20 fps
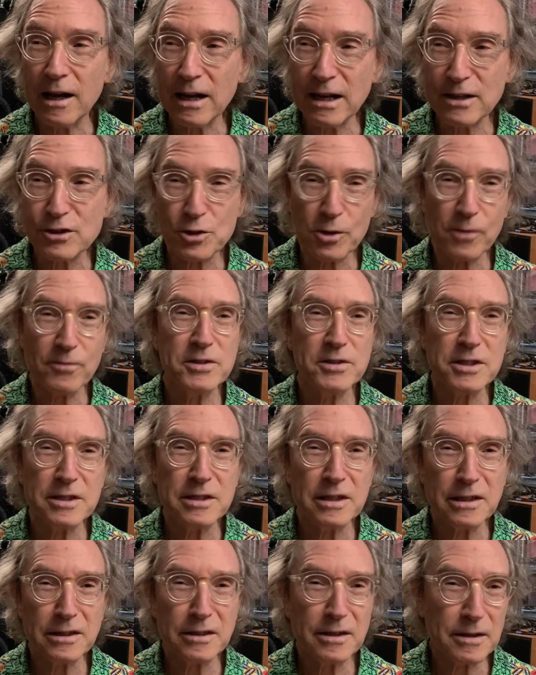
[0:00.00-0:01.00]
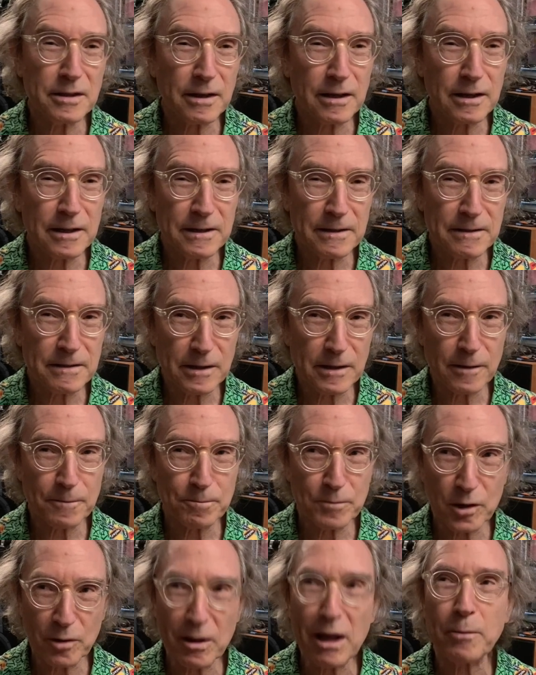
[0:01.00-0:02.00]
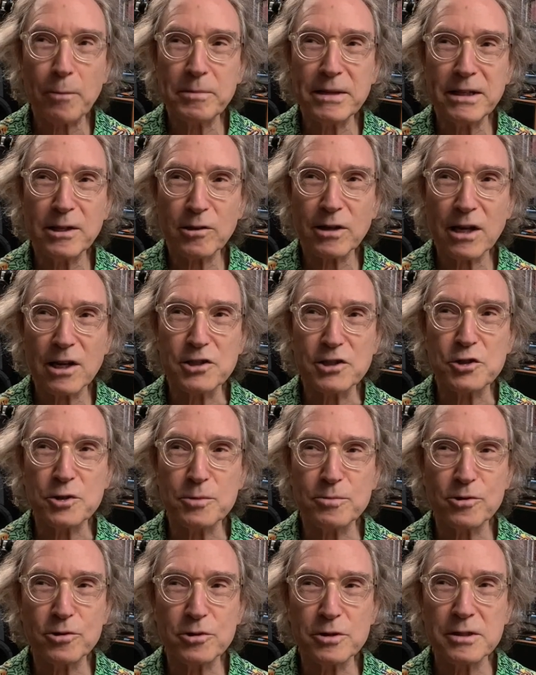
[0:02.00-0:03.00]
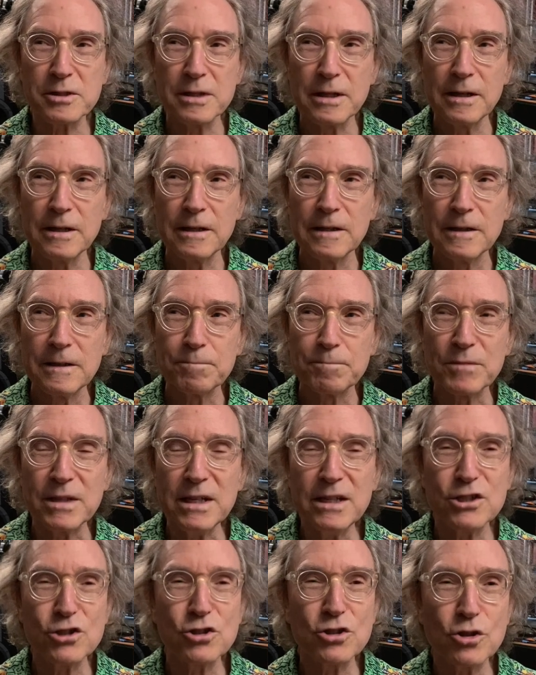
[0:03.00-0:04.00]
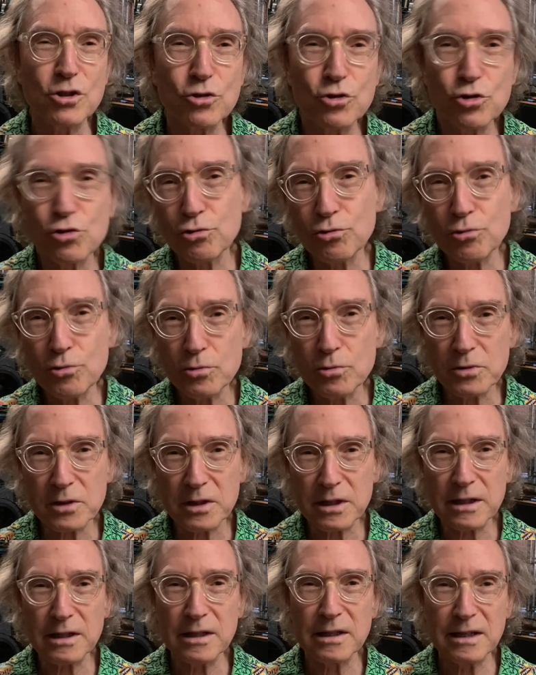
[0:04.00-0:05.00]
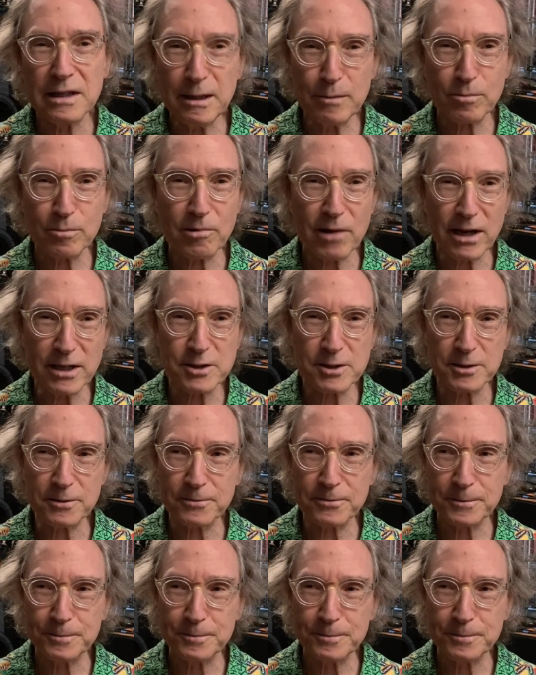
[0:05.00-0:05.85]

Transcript: servicing, helping their customers, it is truly impressive.